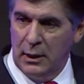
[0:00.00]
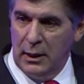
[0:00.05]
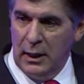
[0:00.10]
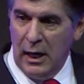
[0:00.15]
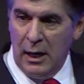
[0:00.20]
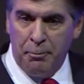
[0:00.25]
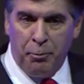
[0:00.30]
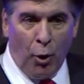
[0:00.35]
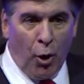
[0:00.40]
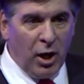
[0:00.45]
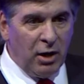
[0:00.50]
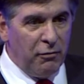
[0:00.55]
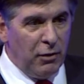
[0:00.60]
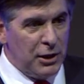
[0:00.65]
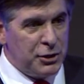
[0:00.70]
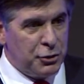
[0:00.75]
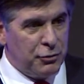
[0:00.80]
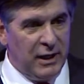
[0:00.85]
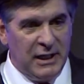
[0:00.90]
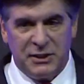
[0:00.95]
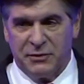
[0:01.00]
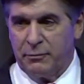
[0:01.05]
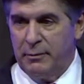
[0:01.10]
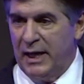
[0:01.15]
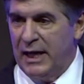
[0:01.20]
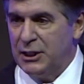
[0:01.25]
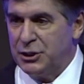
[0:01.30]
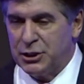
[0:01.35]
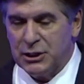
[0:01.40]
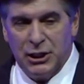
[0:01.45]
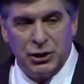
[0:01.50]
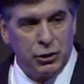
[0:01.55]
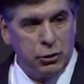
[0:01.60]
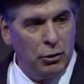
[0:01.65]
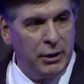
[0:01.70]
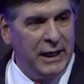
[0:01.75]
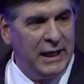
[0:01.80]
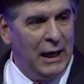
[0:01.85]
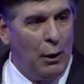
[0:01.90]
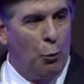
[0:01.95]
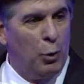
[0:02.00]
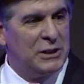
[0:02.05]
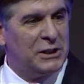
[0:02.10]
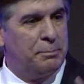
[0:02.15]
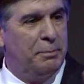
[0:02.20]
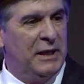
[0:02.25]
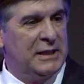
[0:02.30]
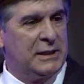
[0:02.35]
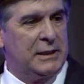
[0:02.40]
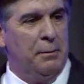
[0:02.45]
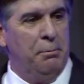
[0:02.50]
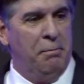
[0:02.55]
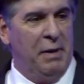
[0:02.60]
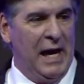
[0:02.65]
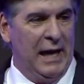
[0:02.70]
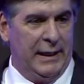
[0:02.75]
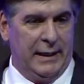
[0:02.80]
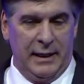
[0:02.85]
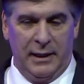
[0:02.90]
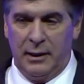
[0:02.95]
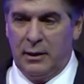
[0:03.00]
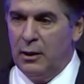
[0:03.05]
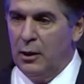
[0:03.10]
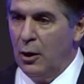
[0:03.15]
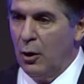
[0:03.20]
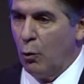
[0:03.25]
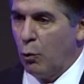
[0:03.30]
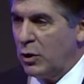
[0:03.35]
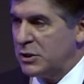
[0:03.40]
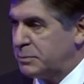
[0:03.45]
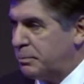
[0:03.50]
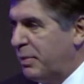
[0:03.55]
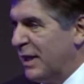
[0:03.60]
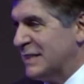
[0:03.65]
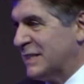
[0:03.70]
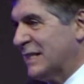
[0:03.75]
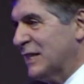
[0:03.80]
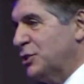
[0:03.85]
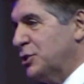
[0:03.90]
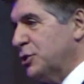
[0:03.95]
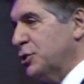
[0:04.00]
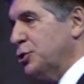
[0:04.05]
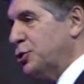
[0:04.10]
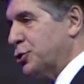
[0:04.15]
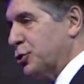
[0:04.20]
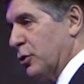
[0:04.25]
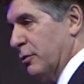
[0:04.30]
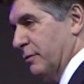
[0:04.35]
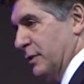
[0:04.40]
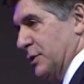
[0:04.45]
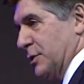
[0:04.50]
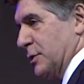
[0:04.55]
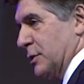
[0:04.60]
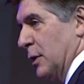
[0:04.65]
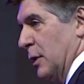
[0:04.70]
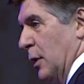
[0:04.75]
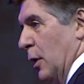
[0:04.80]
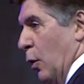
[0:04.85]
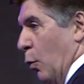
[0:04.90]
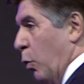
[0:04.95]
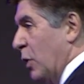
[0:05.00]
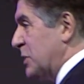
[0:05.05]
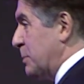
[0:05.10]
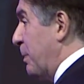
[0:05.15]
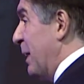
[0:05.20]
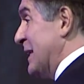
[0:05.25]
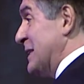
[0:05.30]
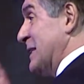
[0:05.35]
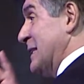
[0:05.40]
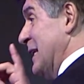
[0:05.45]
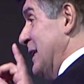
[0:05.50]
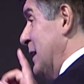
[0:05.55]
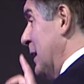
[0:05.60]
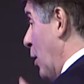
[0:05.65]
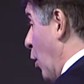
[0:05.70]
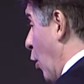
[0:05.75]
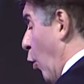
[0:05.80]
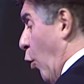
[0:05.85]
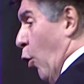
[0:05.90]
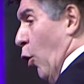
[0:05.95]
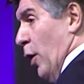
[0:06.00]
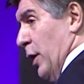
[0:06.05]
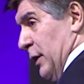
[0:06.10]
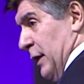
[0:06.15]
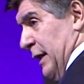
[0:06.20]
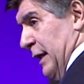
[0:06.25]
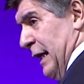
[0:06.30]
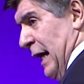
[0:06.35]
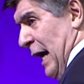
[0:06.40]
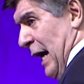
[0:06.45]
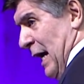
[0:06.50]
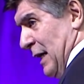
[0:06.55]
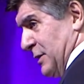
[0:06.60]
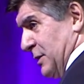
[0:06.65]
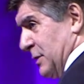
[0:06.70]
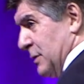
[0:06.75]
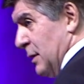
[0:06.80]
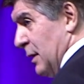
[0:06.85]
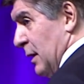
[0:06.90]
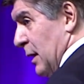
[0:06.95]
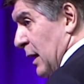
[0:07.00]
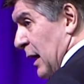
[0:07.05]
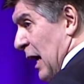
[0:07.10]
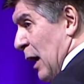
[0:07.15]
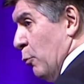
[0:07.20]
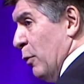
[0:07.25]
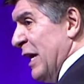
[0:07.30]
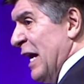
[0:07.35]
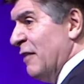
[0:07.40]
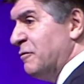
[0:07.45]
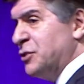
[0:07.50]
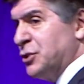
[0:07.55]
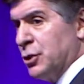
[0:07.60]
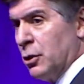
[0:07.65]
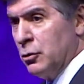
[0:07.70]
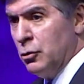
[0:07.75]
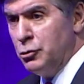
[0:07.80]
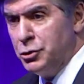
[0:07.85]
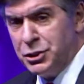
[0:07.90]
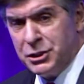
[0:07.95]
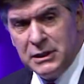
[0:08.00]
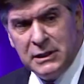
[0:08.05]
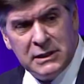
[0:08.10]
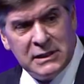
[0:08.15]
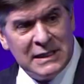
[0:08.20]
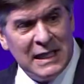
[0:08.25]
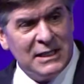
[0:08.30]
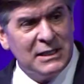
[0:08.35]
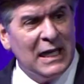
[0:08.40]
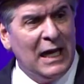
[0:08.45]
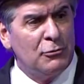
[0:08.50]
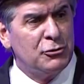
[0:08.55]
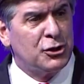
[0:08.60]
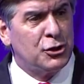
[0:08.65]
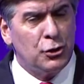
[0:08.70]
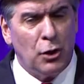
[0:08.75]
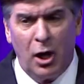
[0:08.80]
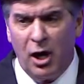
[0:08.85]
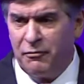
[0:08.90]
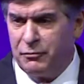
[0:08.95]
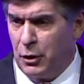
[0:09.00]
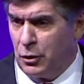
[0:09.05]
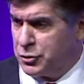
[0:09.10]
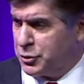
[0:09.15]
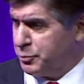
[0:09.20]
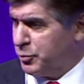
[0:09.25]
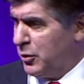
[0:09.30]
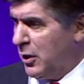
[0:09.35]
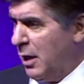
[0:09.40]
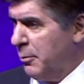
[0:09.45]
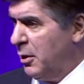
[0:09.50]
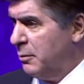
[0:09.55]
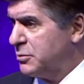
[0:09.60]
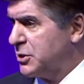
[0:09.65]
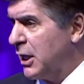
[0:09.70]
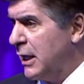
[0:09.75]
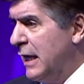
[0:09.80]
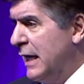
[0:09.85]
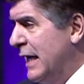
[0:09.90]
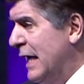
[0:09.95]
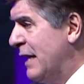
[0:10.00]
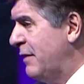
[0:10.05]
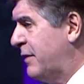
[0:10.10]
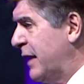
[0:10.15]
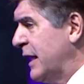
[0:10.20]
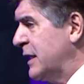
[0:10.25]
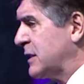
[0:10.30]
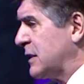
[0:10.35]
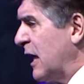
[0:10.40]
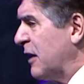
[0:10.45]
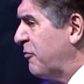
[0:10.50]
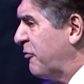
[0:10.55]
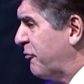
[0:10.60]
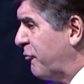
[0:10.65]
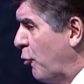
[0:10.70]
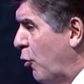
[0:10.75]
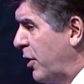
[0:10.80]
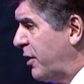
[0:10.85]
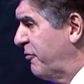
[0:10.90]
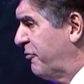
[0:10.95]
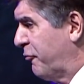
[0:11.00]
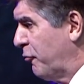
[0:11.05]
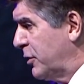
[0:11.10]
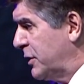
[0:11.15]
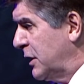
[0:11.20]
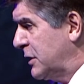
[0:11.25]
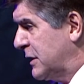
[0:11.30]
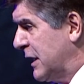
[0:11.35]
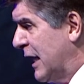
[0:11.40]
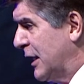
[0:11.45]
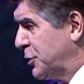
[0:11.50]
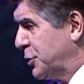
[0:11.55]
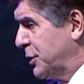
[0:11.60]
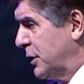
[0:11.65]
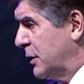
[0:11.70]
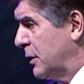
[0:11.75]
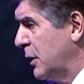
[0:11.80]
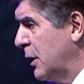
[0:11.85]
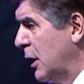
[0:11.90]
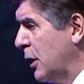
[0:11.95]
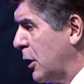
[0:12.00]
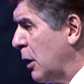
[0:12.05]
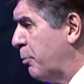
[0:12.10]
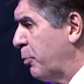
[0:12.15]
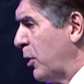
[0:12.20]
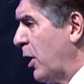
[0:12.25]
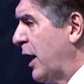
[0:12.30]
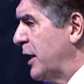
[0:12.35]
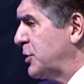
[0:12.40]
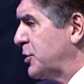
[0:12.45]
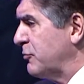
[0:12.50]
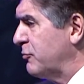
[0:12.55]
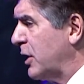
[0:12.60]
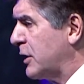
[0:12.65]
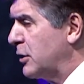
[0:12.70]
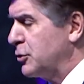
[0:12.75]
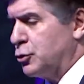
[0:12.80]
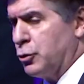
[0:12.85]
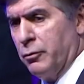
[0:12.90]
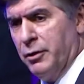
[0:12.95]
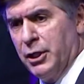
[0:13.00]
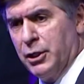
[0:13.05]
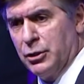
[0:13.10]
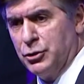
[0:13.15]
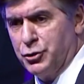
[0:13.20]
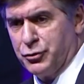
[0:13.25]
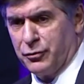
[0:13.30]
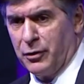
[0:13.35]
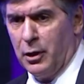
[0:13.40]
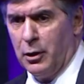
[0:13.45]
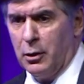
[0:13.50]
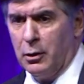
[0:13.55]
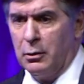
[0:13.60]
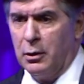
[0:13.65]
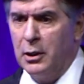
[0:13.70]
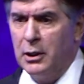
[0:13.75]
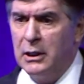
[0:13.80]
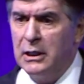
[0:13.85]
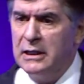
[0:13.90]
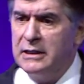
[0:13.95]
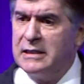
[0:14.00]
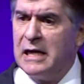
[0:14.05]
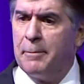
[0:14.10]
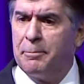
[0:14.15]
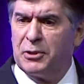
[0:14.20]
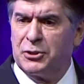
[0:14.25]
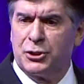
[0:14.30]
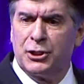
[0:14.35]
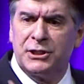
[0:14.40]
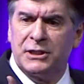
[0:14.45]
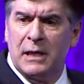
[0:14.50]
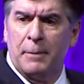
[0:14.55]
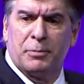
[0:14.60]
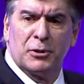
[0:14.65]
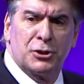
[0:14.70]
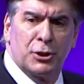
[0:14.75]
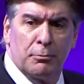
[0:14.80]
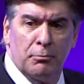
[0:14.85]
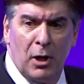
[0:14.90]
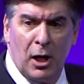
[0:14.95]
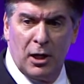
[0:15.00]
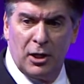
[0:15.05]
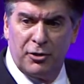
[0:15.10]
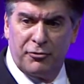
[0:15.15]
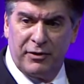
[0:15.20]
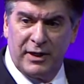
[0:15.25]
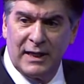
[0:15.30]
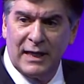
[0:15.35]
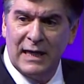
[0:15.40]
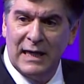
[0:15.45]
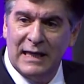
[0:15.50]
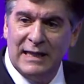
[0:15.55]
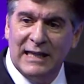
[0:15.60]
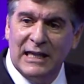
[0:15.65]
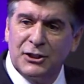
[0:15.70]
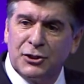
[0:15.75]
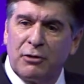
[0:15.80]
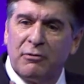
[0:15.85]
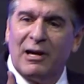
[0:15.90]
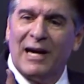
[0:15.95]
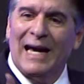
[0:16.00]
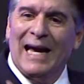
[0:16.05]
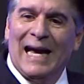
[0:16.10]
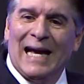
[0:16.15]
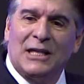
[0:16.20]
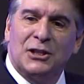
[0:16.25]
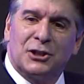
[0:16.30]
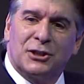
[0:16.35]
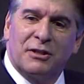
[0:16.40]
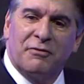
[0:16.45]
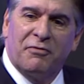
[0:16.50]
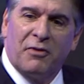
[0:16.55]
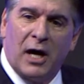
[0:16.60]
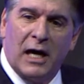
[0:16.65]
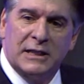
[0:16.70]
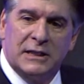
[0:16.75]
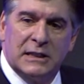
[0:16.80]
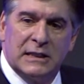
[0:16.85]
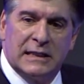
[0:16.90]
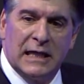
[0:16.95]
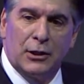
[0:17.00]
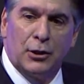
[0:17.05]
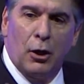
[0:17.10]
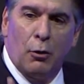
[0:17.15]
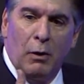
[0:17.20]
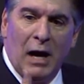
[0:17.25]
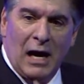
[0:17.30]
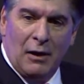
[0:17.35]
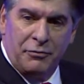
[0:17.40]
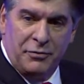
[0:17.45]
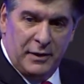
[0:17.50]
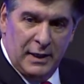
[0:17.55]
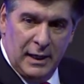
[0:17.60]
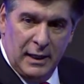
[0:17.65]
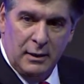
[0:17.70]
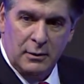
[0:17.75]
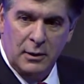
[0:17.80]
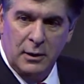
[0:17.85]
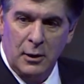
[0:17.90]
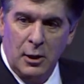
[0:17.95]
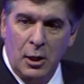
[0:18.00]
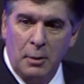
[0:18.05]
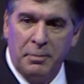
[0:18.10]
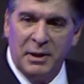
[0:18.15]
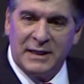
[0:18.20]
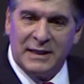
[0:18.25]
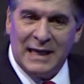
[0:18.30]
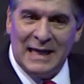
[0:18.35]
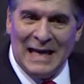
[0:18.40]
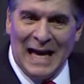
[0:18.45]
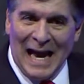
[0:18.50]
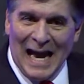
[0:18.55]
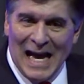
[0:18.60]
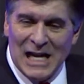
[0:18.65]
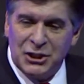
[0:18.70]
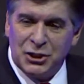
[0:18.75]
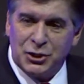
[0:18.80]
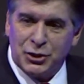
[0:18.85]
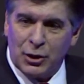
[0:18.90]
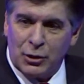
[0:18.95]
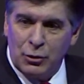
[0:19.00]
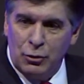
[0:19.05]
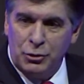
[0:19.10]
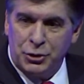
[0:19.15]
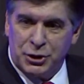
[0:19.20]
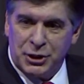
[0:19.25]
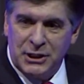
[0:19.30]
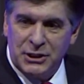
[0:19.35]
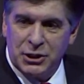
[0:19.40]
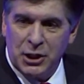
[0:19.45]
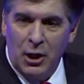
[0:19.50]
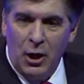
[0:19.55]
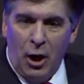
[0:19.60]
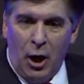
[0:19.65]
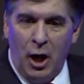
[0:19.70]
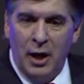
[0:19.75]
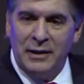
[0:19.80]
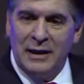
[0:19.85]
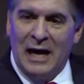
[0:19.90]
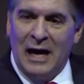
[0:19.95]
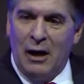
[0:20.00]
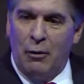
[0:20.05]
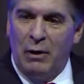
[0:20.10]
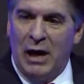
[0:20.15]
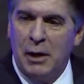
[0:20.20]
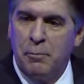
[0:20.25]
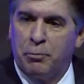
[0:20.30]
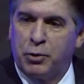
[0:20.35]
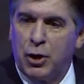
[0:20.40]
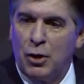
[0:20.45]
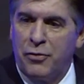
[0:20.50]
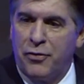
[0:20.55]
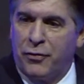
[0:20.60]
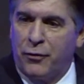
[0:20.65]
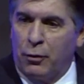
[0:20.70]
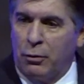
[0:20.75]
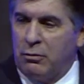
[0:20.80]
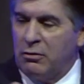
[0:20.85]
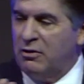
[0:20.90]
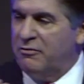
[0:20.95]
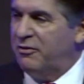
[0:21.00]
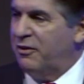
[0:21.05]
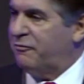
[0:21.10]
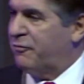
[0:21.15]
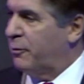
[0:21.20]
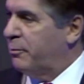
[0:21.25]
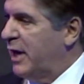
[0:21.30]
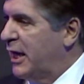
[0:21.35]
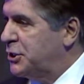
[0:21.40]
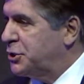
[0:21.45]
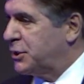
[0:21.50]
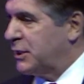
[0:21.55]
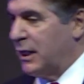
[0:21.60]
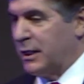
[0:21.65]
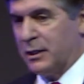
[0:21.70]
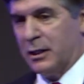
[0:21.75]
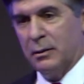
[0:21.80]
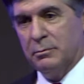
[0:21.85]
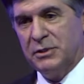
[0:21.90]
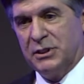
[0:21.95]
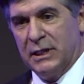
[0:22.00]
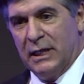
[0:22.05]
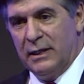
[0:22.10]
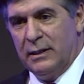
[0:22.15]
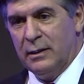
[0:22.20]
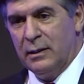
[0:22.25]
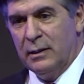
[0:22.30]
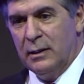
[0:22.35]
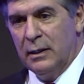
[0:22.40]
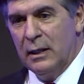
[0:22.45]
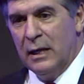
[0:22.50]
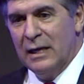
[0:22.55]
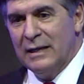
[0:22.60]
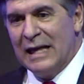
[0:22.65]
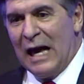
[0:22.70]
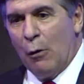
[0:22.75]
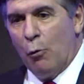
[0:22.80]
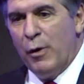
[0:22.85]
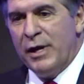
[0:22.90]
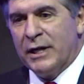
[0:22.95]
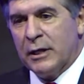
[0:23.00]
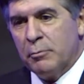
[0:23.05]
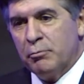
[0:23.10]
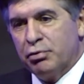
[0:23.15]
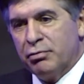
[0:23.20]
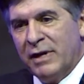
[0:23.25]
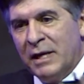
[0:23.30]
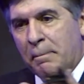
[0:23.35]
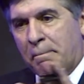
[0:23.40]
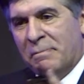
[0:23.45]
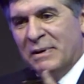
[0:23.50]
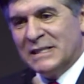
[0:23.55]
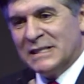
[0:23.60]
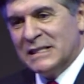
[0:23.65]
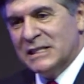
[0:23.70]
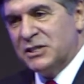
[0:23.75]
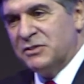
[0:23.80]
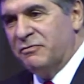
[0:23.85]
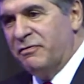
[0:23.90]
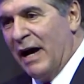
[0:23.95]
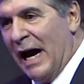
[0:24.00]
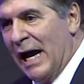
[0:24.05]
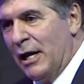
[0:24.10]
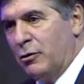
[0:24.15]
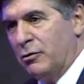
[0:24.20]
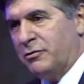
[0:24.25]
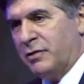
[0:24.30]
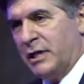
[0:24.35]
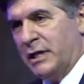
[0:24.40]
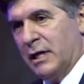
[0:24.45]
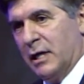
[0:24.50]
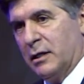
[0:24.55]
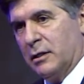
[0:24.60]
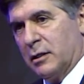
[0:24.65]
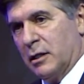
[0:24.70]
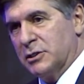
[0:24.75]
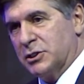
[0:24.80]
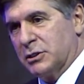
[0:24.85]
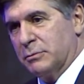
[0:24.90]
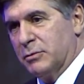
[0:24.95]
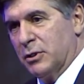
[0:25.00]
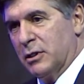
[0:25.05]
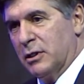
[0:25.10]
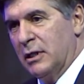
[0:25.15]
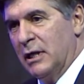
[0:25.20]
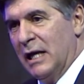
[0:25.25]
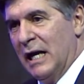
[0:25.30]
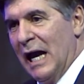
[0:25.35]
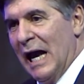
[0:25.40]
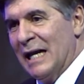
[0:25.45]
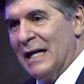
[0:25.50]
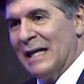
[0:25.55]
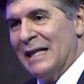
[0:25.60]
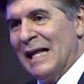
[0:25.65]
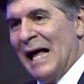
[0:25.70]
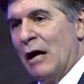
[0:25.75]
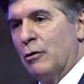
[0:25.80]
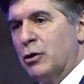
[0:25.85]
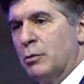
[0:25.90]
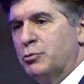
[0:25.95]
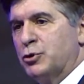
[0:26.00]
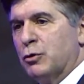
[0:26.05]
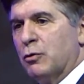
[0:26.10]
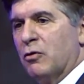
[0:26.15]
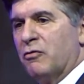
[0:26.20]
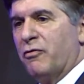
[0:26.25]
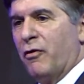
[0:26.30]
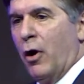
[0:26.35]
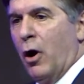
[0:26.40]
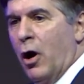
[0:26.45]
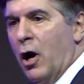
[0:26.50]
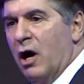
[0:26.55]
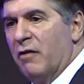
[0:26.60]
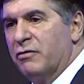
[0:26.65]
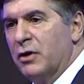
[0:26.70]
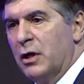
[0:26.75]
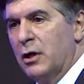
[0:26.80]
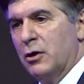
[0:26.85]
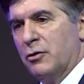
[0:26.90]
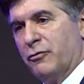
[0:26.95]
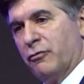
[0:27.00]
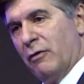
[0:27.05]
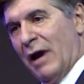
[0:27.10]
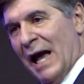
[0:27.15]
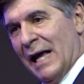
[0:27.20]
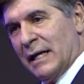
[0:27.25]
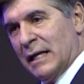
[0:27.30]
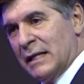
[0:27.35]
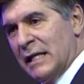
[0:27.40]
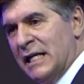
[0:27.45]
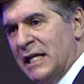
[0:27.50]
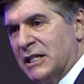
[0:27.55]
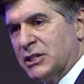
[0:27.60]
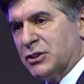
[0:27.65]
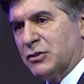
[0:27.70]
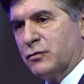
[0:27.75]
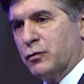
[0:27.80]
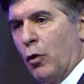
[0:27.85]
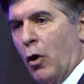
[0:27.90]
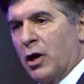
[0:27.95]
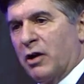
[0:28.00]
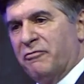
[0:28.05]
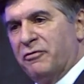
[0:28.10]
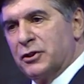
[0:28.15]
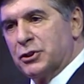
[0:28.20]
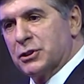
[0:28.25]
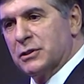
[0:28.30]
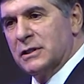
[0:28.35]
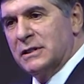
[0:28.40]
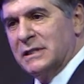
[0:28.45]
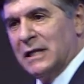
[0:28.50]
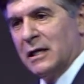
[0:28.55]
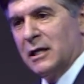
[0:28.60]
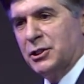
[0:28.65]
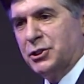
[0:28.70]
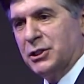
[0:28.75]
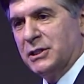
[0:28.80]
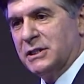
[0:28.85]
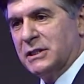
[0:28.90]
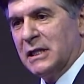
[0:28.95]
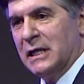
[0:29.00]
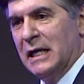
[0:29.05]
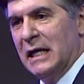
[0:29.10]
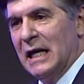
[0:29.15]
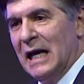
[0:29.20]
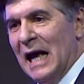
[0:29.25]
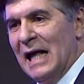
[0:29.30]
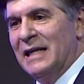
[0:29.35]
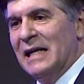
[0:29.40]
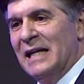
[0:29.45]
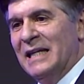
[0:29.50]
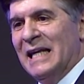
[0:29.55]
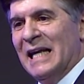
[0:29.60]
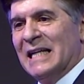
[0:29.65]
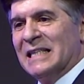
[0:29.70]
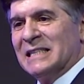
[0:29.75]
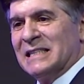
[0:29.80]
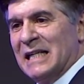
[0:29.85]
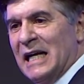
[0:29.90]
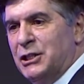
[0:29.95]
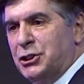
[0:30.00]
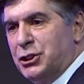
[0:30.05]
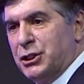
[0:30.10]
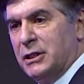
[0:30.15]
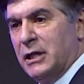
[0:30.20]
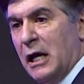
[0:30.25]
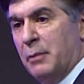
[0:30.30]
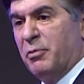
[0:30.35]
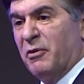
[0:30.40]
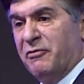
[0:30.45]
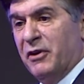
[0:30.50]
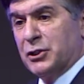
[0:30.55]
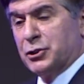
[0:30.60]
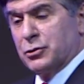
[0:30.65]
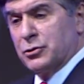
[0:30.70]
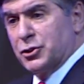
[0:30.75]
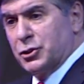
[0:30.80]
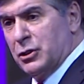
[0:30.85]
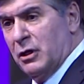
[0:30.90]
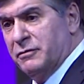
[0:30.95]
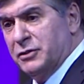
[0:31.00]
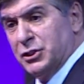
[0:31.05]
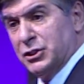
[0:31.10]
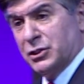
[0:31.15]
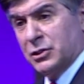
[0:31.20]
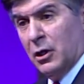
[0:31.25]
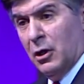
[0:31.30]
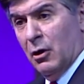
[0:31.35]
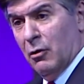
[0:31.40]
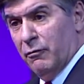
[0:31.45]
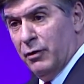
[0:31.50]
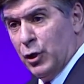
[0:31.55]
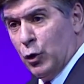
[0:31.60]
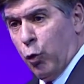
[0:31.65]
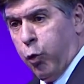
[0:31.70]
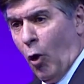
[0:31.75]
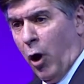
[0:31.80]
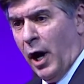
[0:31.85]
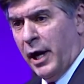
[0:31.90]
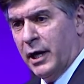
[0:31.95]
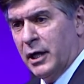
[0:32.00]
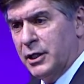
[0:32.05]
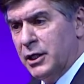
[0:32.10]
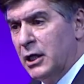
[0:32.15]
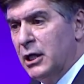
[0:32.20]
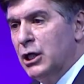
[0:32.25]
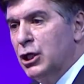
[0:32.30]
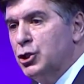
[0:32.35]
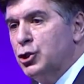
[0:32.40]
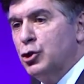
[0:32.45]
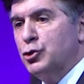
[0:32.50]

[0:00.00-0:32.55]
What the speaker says: And part of our transformation is looking at what's best in banking, what's best in insurance, what's best in oil and gas. And we have solutions that now solve those problems in things like fraud and fraud detection, compliance and regulatory control, temperature monitoring. These are our edge devices that go out there. But the edge solutions are now a plethora of information that comes in that we can bring business value to the end customer and allow them to evolve through analytics, through artificial intelligence, and then the extension and professional services required to